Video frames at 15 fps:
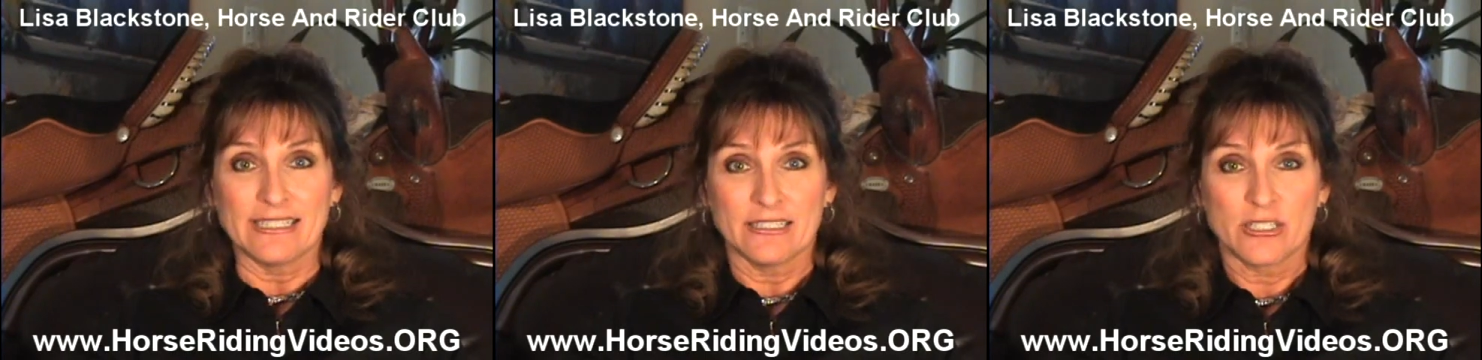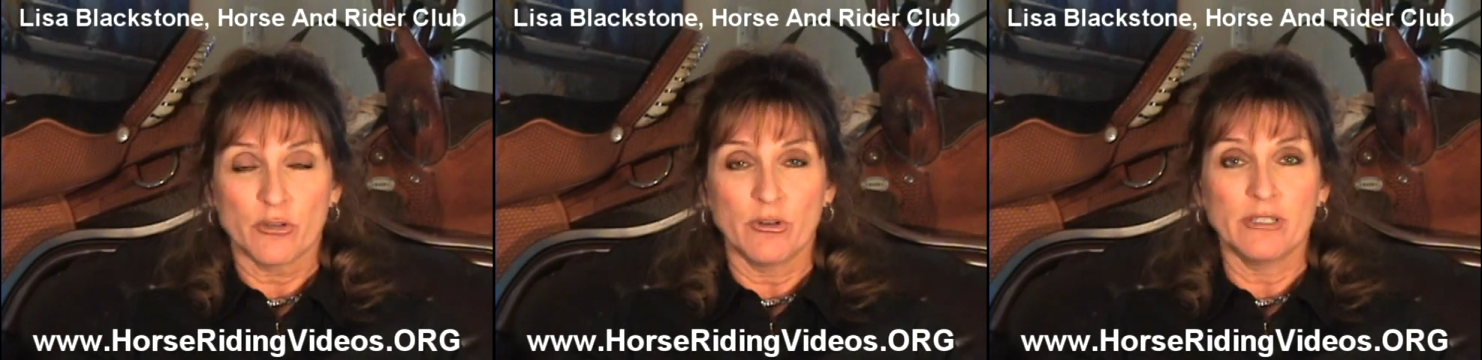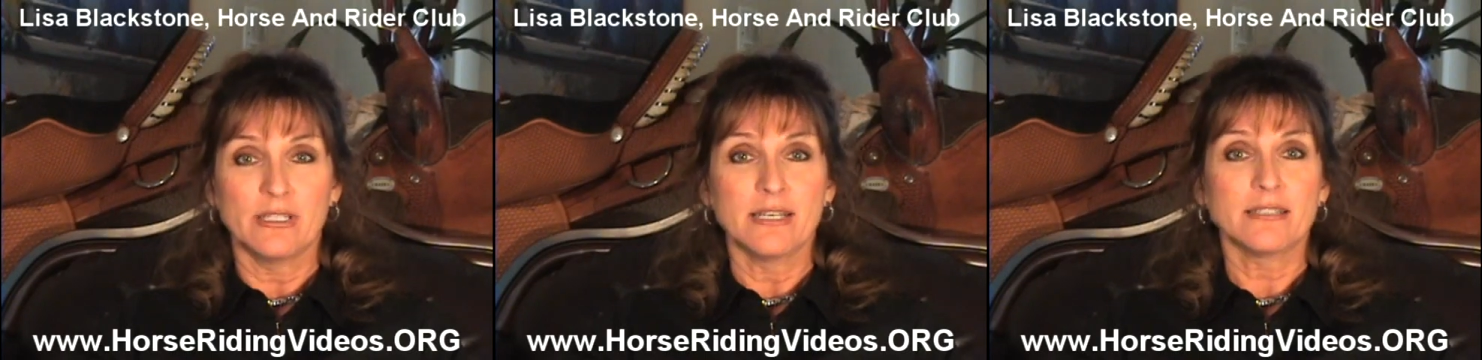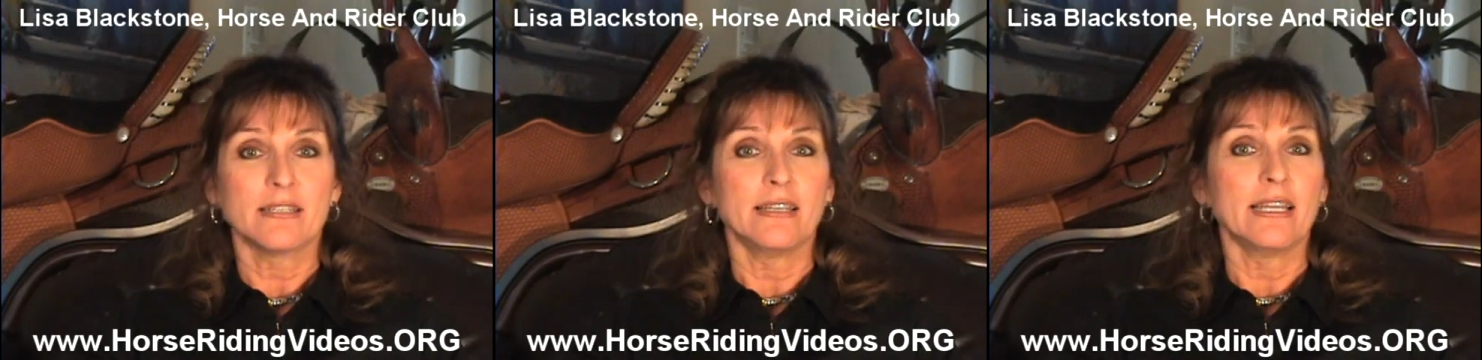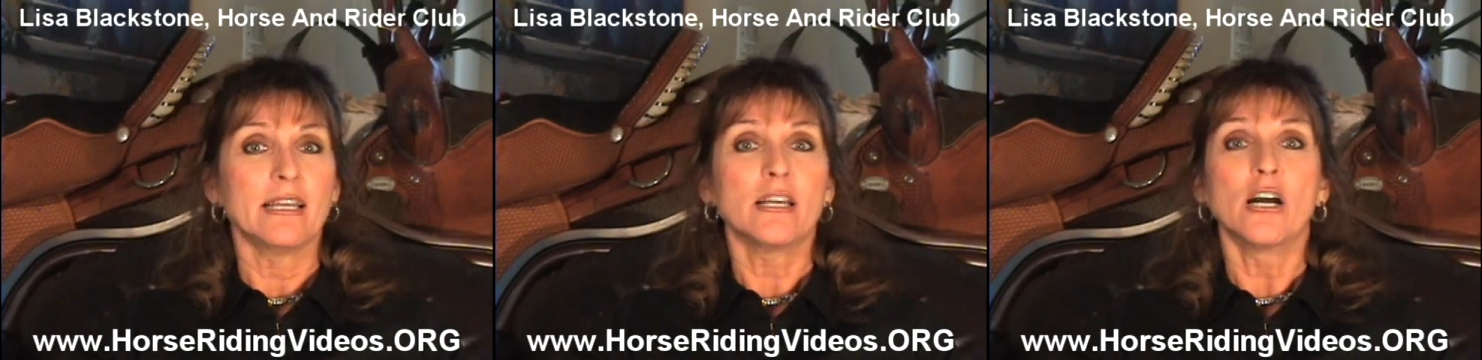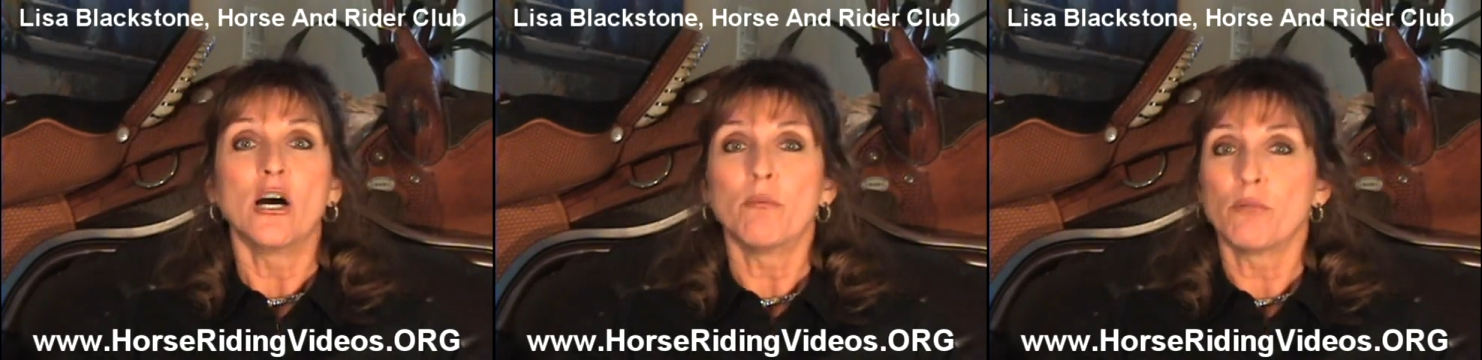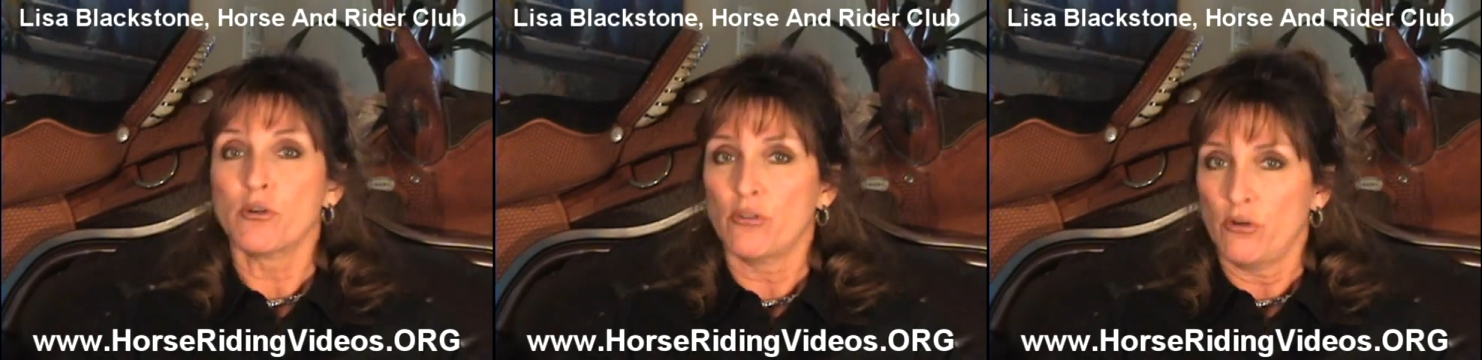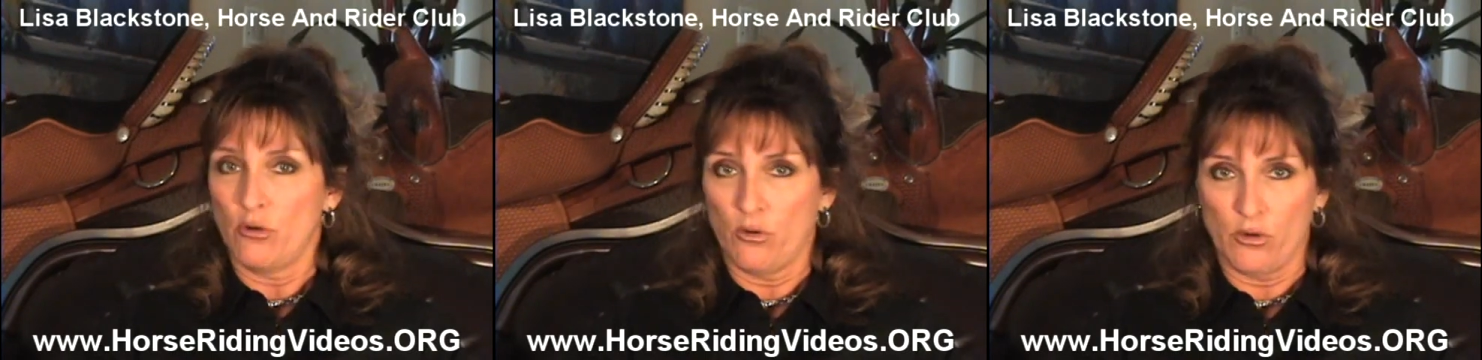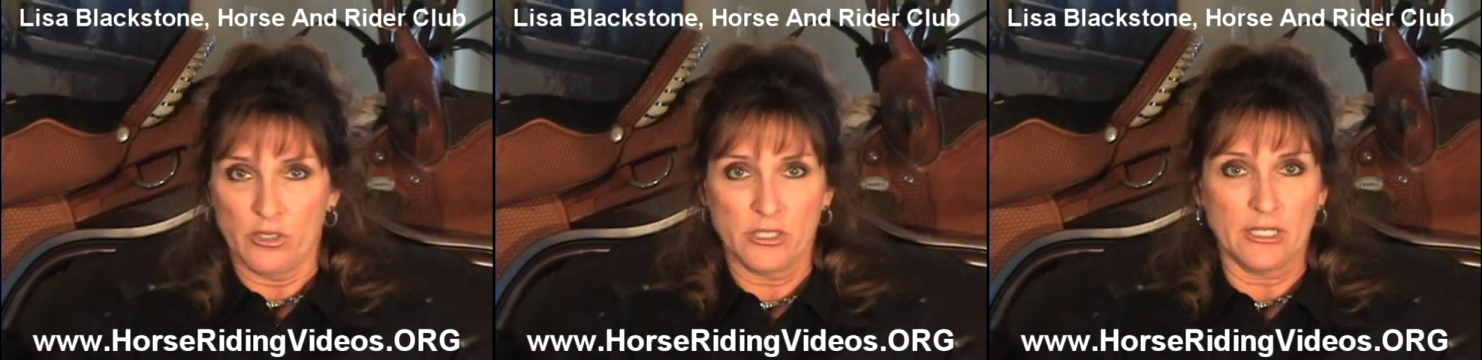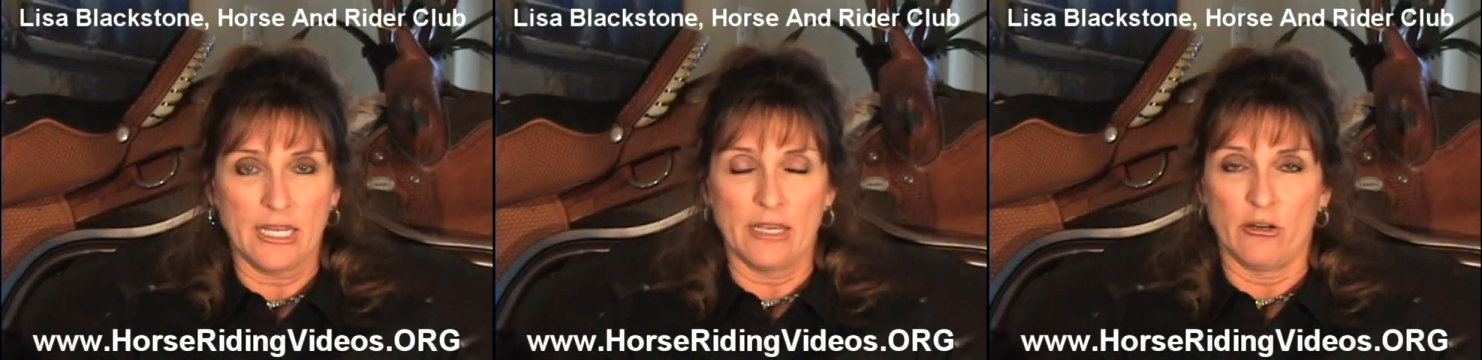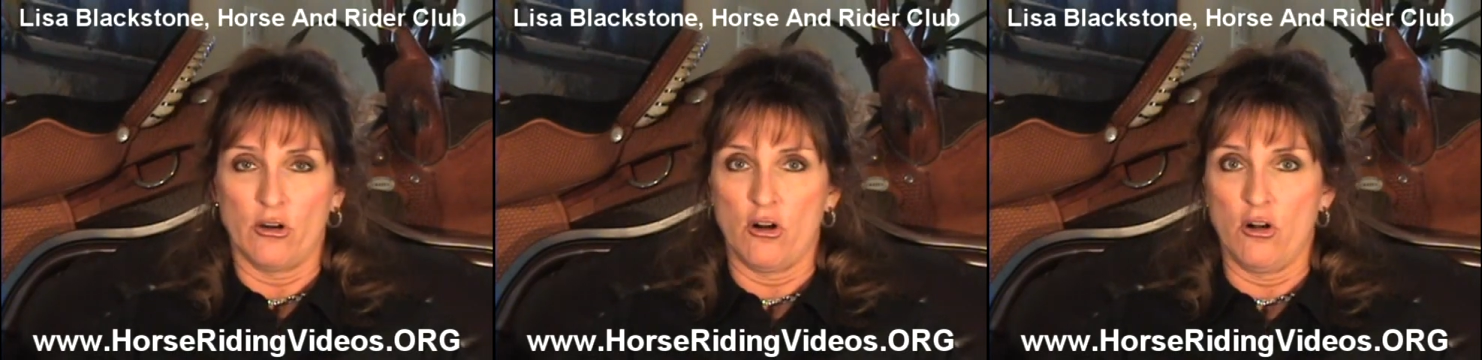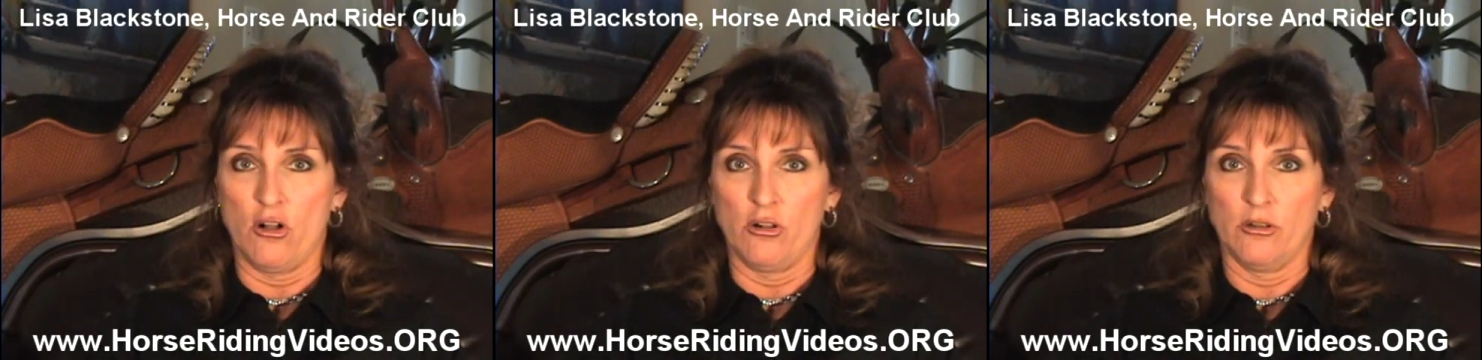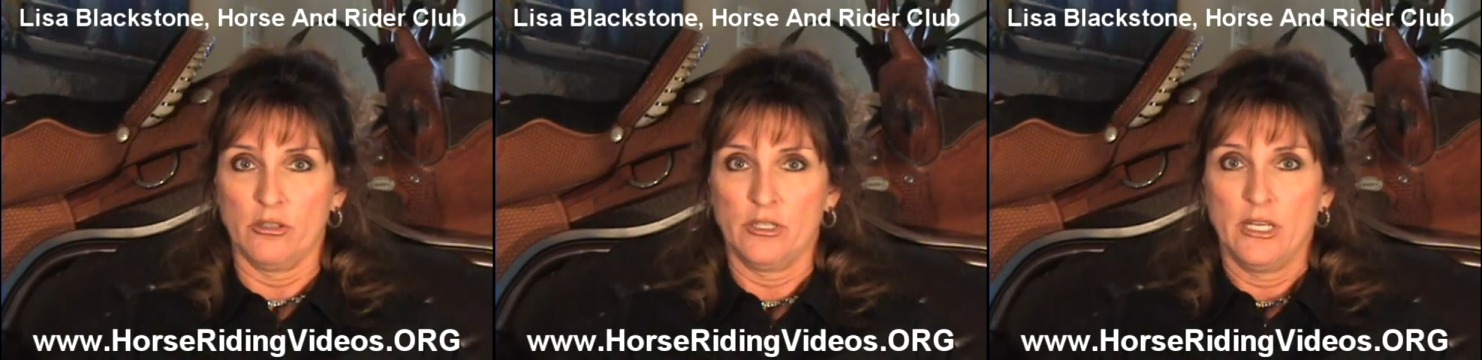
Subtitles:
so it doesn't encumber the horse at all.